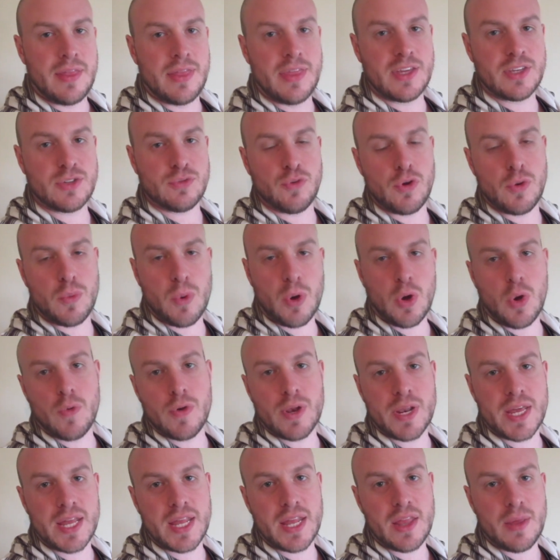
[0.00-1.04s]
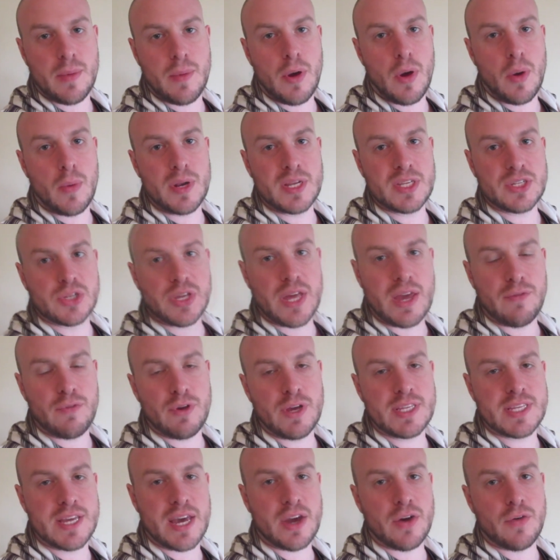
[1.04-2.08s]
This room we're currently in at the moment is going to get
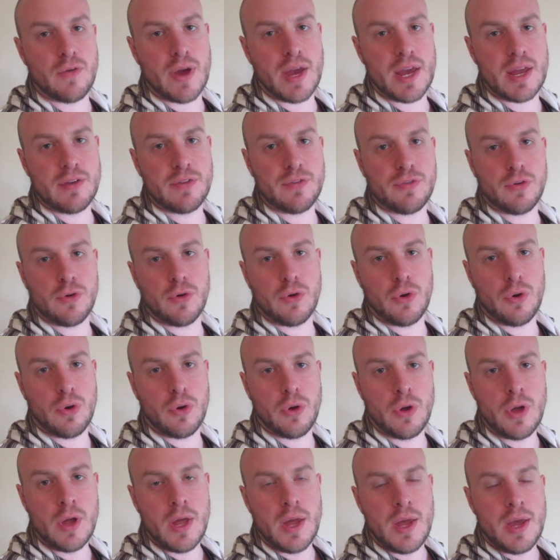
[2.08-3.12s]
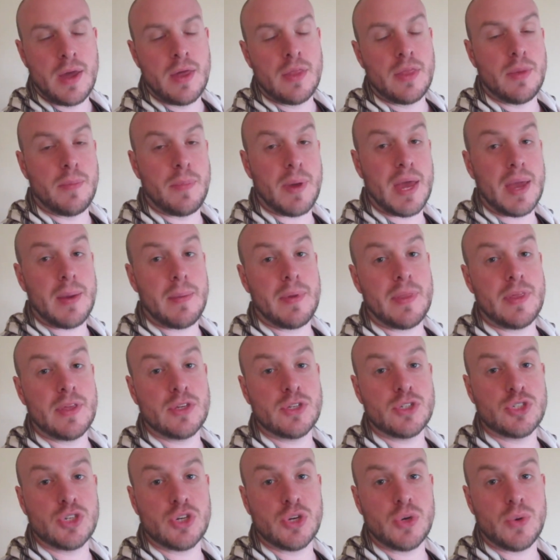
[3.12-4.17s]
redecorated for the baby
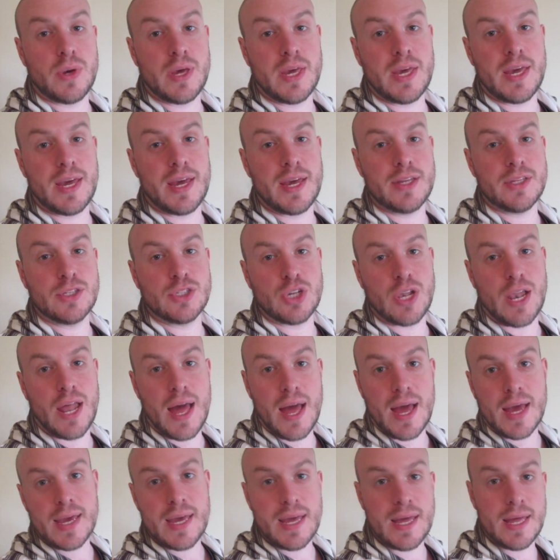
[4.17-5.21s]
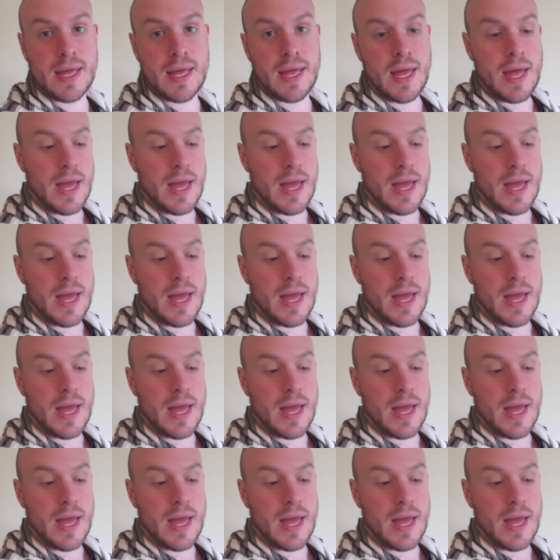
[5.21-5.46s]
that's due here in July